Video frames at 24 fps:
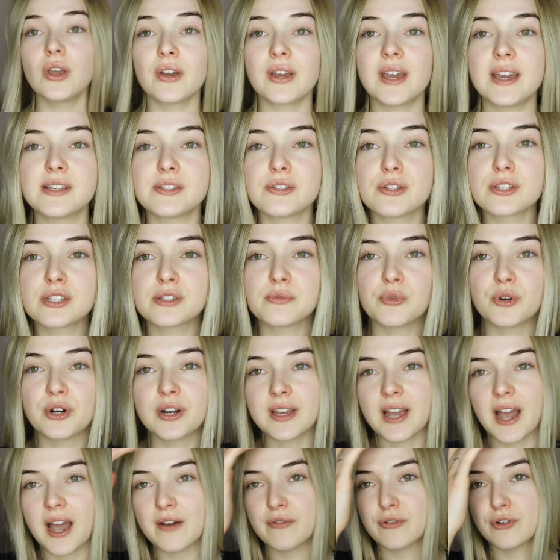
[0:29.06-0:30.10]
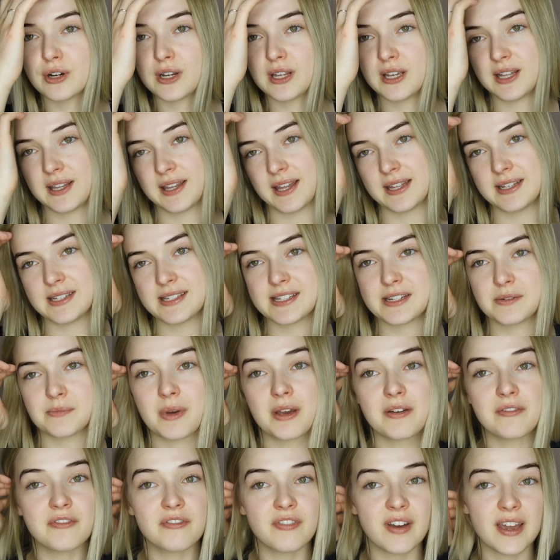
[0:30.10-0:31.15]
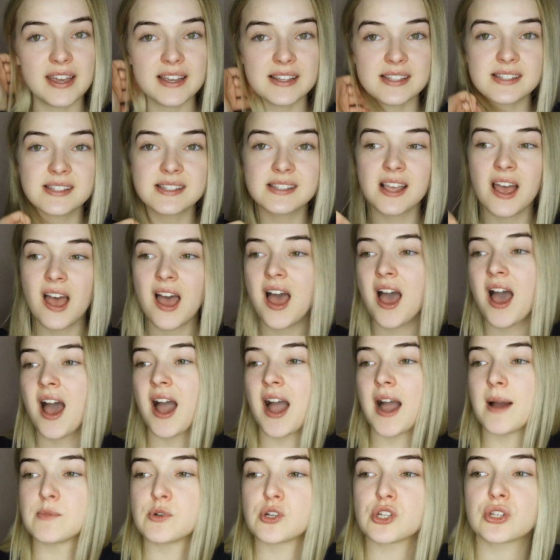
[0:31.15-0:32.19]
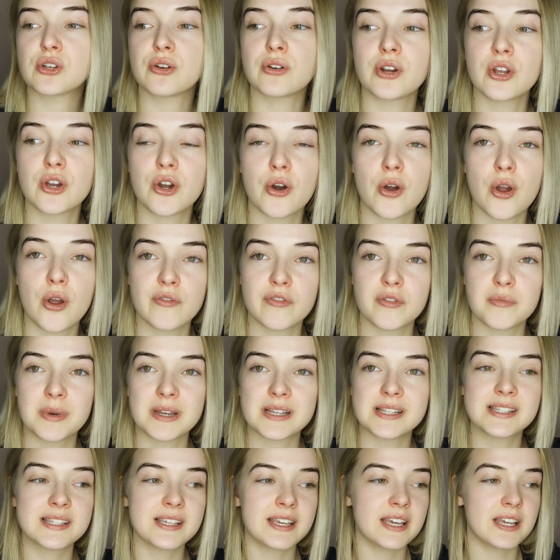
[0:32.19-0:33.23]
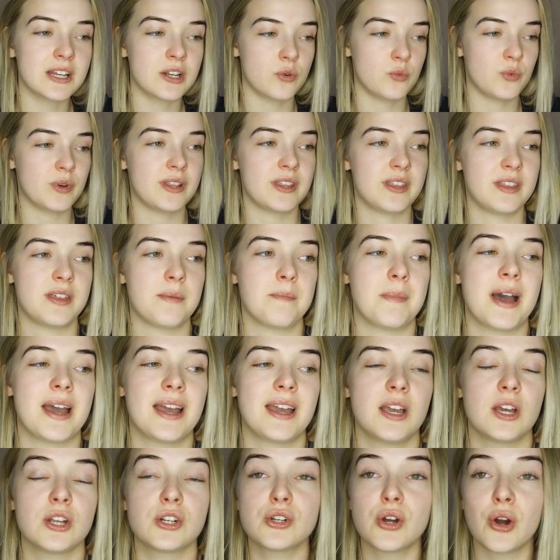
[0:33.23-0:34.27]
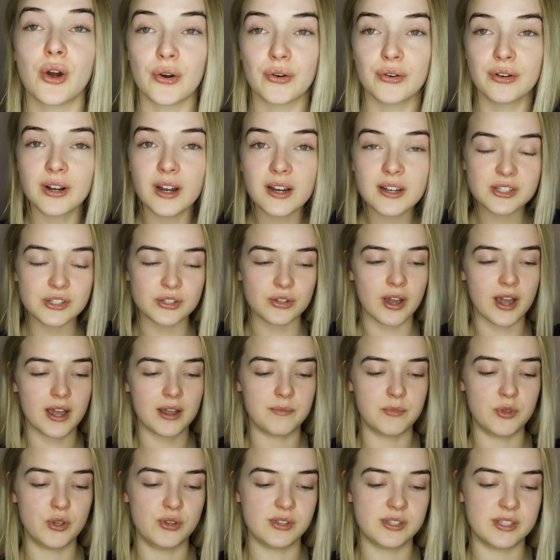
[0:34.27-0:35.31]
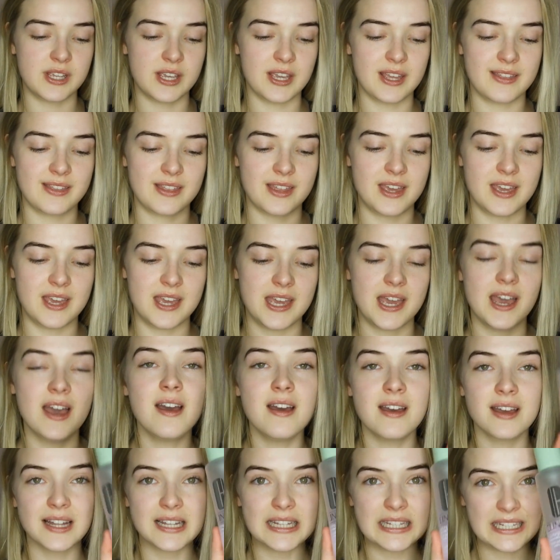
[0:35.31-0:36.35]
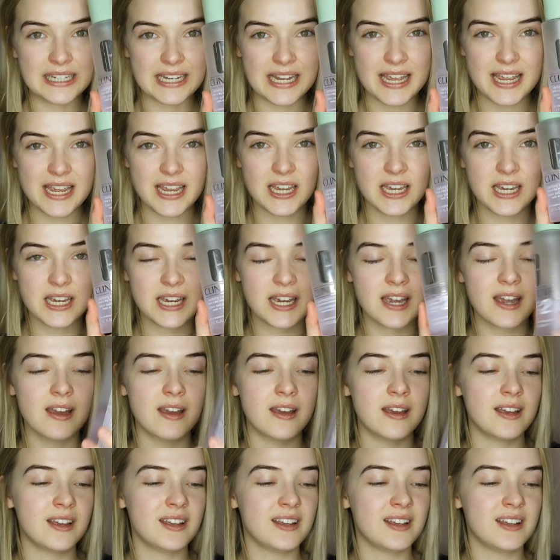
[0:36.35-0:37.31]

Okay, so this morning I have already cleansed my face. I'm just going to go over my skin with my toner. So I'm using the Clinique